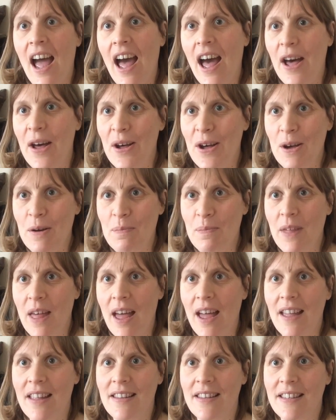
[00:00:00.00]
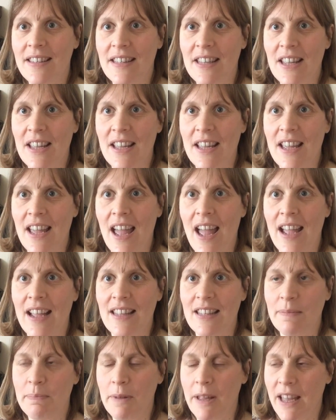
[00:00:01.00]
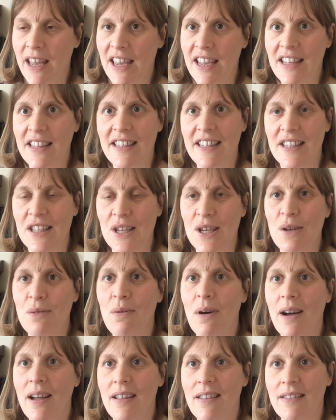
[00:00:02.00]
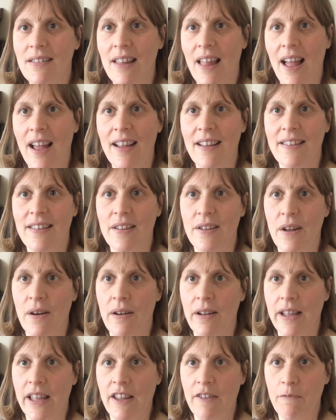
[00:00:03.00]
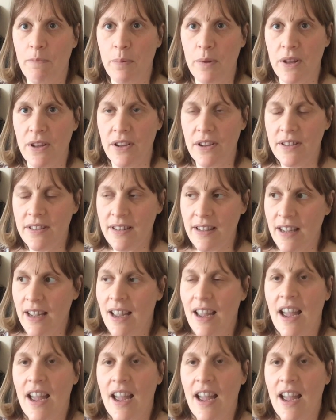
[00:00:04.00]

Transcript: I hope that's explained to you what it's like to go and give blood